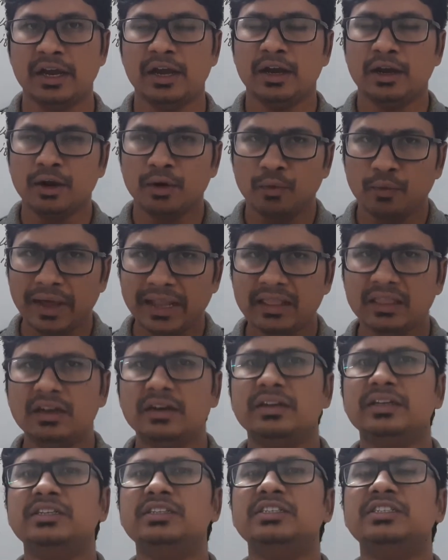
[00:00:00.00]
Now, when the
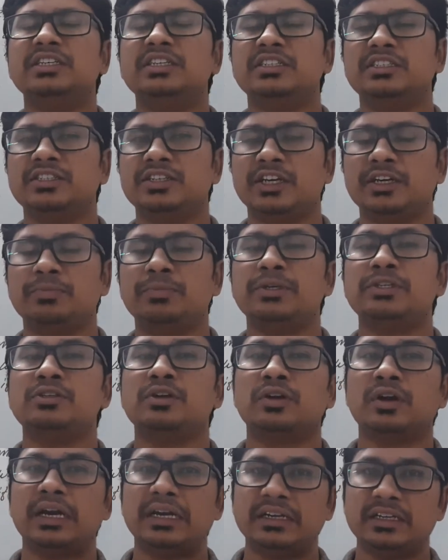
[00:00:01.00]
decision statements or
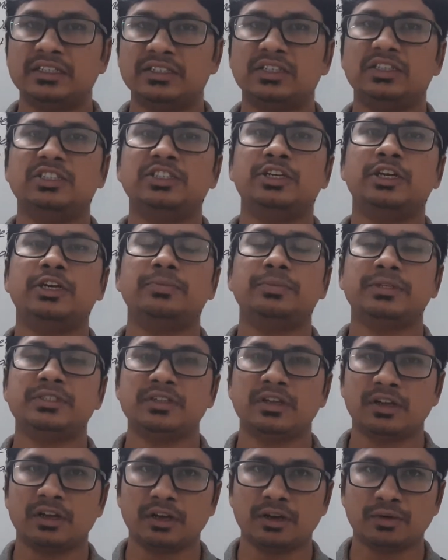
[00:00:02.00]
conditional statements
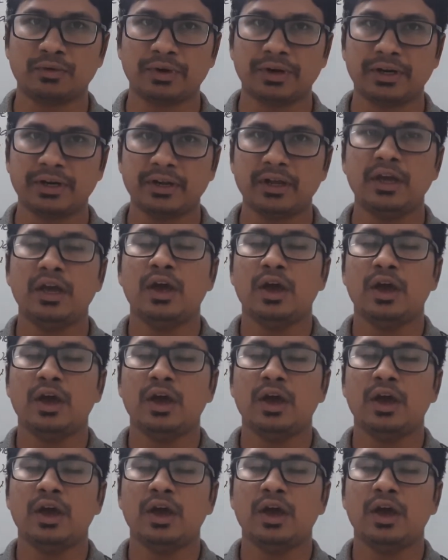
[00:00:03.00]
are required,